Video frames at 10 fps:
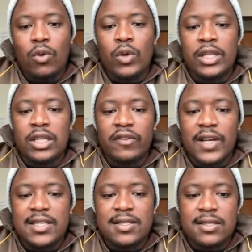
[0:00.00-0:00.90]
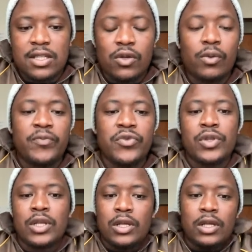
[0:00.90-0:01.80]
will give us 0.
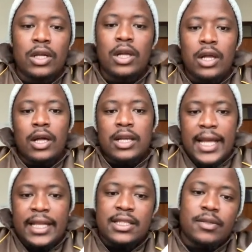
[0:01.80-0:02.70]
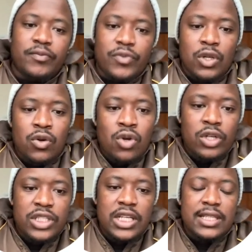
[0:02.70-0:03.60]
Right.
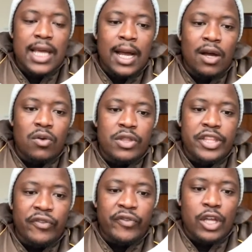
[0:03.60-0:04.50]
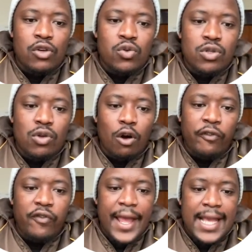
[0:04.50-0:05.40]
Notice how the values
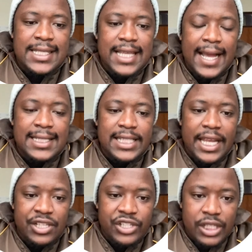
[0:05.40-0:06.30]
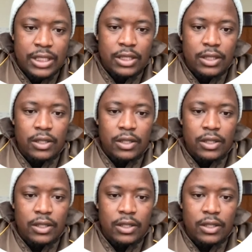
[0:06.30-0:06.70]
of x are changing.